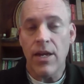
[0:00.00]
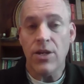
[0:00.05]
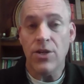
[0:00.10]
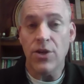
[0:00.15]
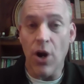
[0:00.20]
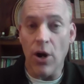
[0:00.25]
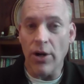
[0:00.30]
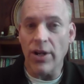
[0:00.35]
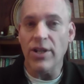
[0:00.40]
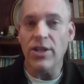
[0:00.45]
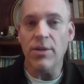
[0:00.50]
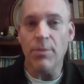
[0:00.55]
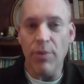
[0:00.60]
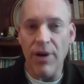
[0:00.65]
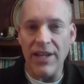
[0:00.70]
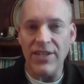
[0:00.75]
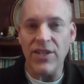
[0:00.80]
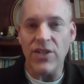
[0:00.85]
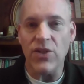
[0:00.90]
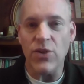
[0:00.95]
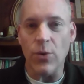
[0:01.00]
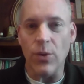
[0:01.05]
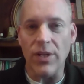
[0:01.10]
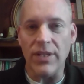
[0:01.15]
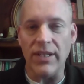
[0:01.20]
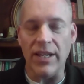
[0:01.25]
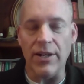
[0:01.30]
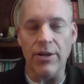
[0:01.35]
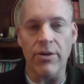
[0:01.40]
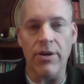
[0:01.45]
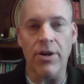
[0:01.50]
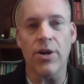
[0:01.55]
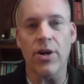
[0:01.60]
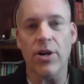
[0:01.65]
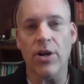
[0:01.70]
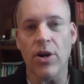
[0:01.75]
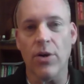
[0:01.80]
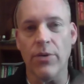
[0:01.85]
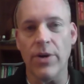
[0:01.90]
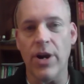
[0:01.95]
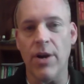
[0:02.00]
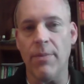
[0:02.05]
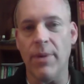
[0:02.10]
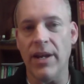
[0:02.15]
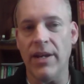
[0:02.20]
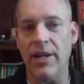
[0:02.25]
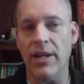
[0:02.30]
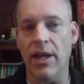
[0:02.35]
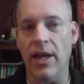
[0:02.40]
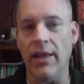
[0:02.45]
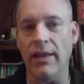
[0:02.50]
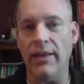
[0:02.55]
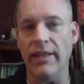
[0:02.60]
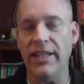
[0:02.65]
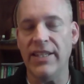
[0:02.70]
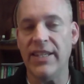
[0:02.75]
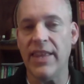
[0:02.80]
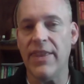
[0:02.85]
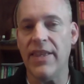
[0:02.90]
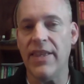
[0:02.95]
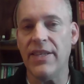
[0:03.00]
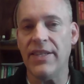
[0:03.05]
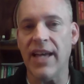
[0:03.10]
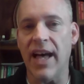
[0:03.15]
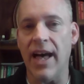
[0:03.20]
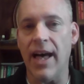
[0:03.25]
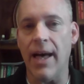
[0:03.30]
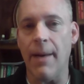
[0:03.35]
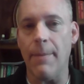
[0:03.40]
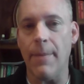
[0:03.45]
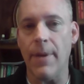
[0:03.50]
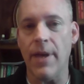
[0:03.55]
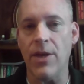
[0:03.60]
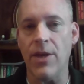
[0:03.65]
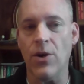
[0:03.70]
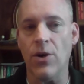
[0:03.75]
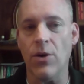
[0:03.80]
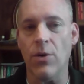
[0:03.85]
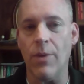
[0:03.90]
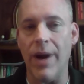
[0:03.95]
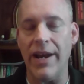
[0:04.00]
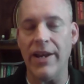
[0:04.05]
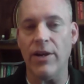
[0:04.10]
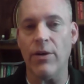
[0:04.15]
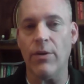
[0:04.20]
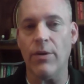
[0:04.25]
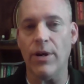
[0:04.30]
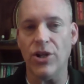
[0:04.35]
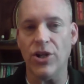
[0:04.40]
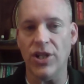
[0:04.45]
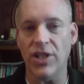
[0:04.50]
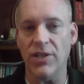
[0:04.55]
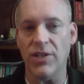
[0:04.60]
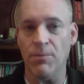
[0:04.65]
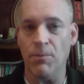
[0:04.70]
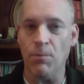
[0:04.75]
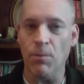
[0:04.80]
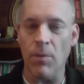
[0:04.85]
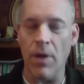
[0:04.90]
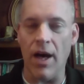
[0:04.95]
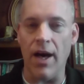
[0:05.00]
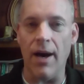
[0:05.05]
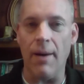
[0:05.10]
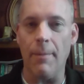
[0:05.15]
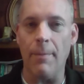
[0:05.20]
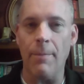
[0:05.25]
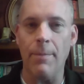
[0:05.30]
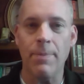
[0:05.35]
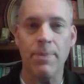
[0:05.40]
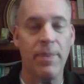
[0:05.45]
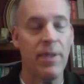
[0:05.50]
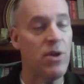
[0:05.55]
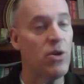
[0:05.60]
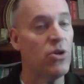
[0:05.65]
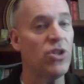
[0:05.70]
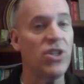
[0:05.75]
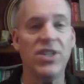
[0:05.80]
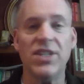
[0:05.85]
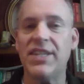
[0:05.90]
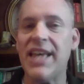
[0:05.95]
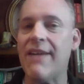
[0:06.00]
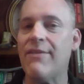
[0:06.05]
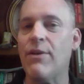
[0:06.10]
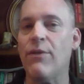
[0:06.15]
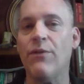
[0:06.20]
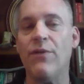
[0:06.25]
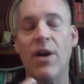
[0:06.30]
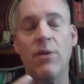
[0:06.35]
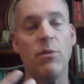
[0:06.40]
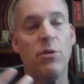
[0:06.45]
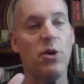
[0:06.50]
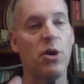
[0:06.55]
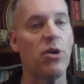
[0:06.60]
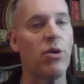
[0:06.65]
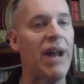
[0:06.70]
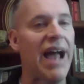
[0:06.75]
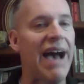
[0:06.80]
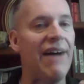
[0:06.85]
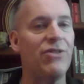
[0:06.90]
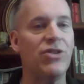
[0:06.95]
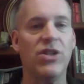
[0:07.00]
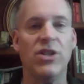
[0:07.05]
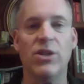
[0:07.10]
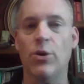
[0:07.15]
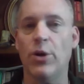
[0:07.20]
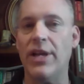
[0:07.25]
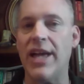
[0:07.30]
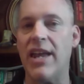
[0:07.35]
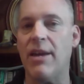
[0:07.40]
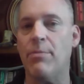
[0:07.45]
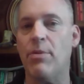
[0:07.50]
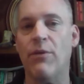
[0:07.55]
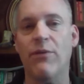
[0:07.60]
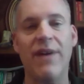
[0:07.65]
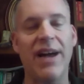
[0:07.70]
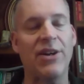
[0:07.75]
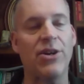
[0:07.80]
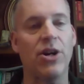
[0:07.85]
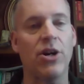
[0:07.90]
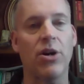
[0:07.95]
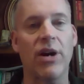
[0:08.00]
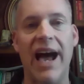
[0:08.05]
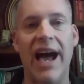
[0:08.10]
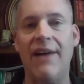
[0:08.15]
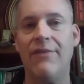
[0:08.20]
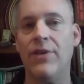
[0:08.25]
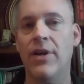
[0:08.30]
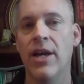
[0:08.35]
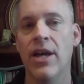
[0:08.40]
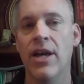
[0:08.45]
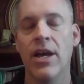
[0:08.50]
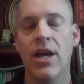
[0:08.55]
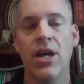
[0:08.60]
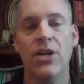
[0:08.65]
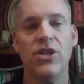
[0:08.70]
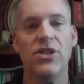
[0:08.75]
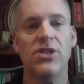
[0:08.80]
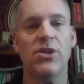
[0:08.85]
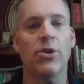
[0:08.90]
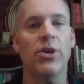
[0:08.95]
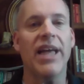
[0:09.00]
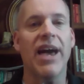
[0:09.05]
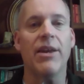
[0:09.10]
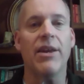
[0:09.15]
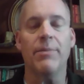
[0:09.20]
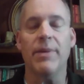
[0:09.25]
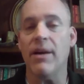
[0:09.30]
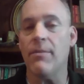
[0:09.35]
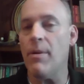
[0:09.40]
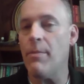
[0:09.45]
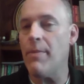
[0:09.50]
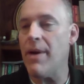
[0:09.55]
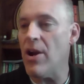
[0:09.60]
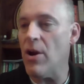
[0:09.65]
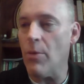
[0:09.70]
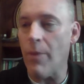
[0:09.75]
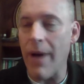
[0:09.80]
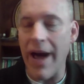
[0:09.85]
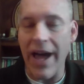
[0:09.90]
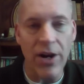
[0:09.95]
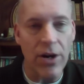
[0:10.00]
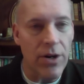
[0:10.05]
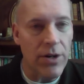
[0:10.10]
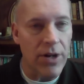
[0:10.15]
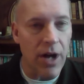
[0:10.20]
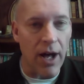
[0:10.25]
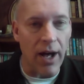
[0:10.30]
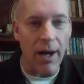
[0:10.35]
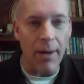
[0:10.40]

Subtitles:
dark and depressing stories later in her career, but at least at this time in her writing career, she's she's having fun with her craft. She's learning how to perfect her craft. She's learning how to become a better writer,